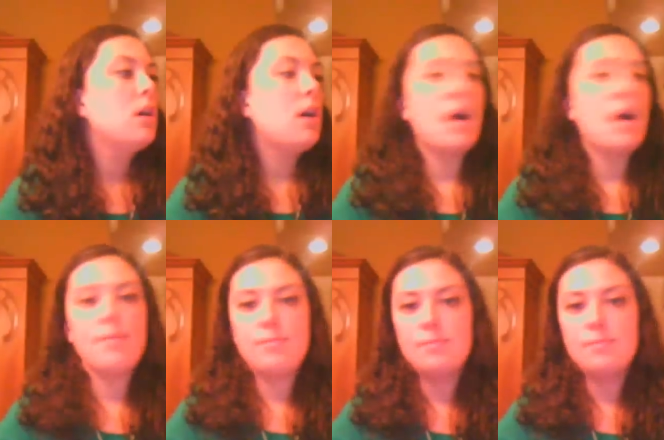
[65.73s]

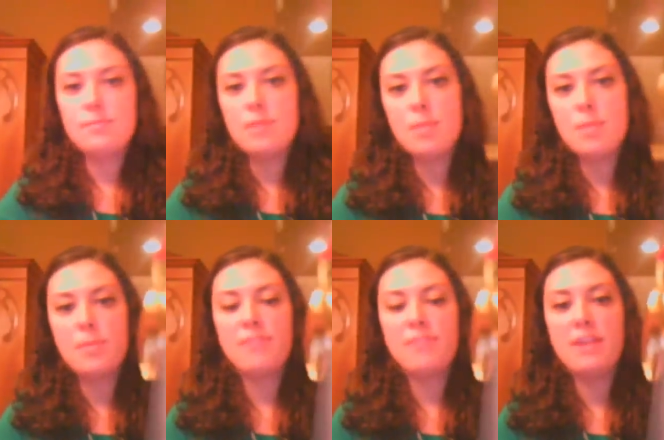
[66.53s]
I'm a
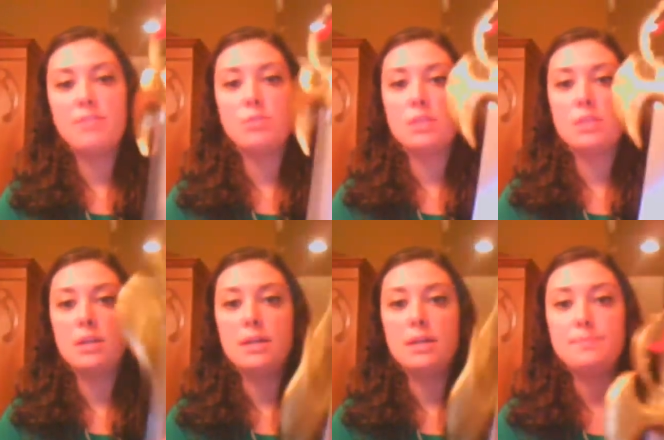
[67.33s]
big fan of using
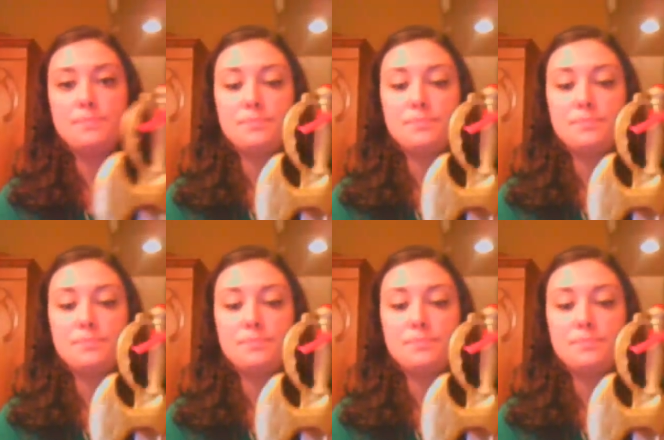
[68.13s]
some